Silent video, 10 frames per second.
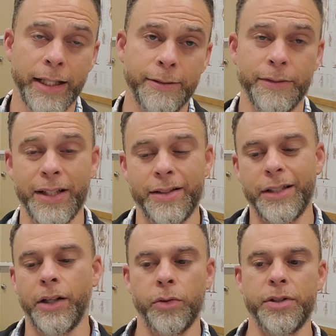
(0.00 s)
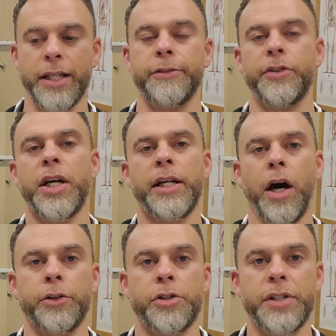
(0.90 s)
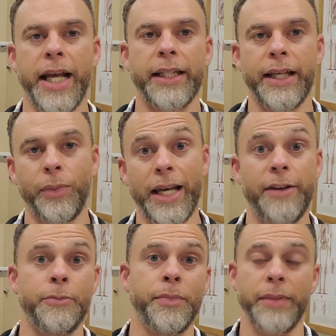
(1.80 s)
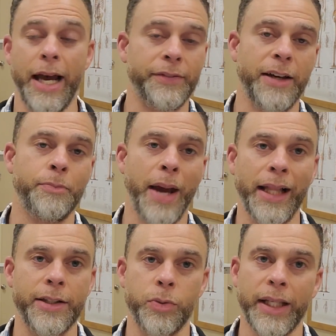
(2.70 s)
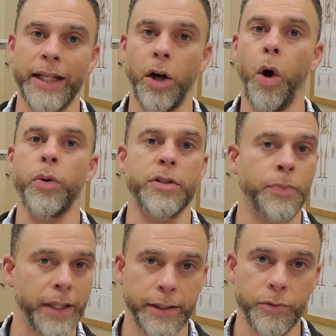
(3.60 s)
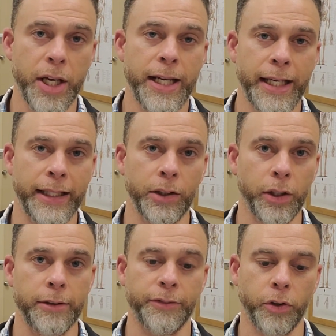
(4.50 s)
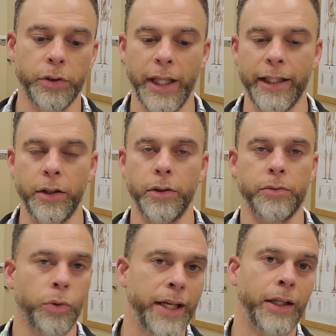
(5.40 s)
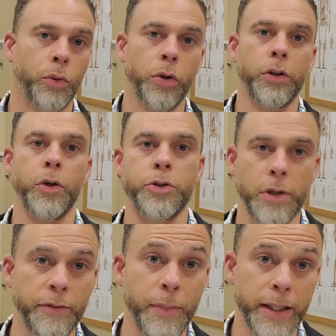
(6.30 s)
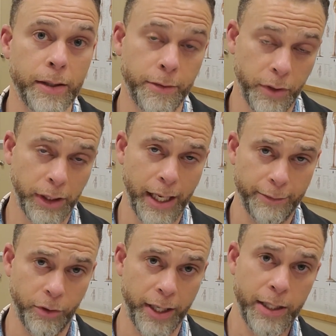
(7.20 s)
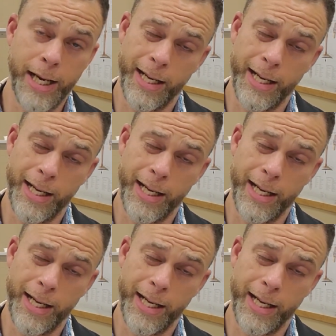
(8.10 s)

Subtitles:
And instead of understanding that we have to have balance. We can't always be in looking for like riding a roller coaster every minute of our life, right?